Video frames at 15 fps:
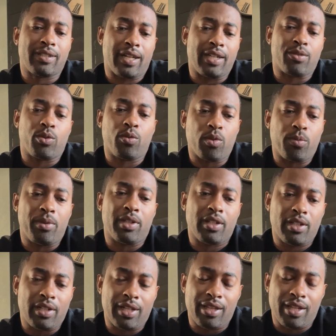case, we will
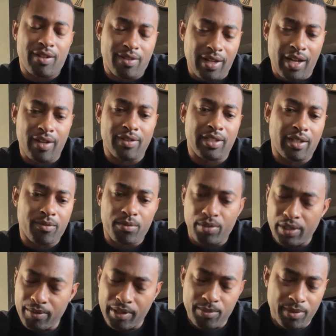be in the downtown,
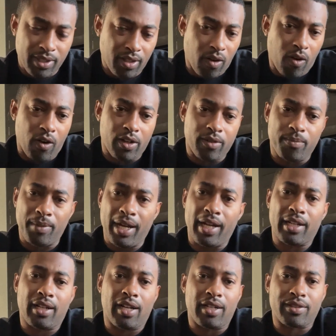pretty much be in the heart of
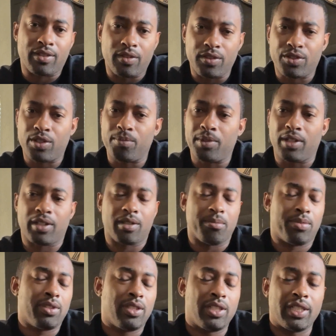Bangkok. So it should be a
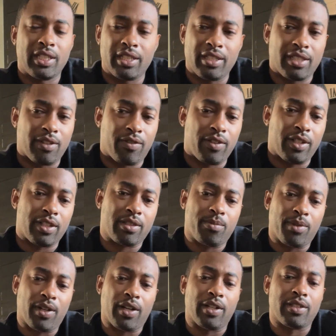completely different
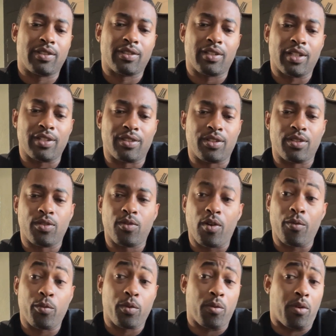experience, because we
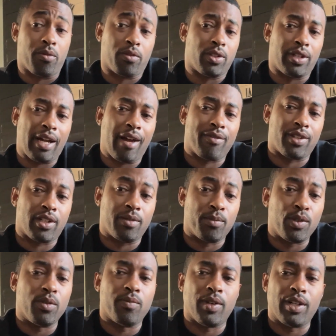won't really have to
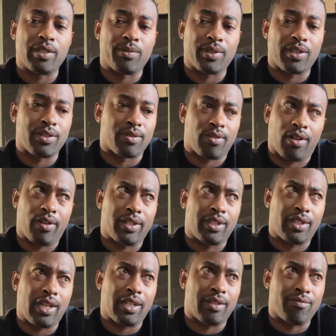commute much because we're already
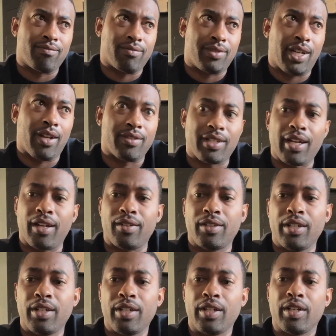kind of downtown.
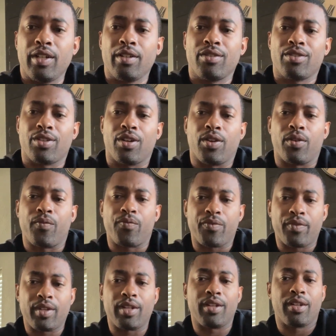So
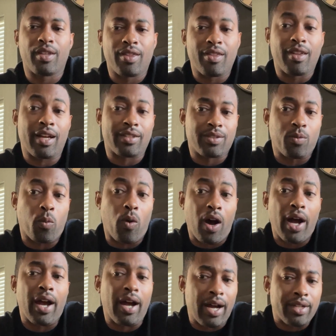that's
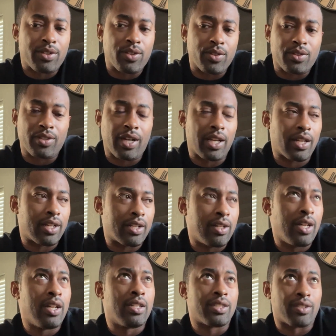why I chose Thailand.
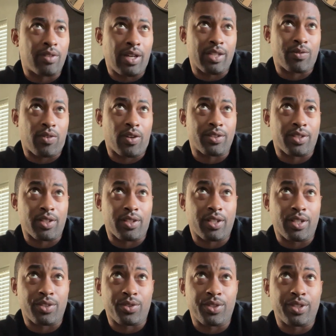So as far as other
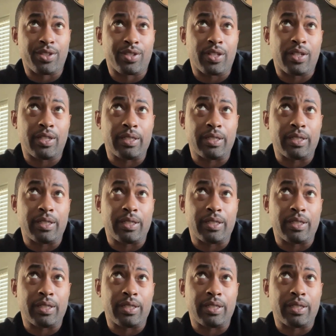countries,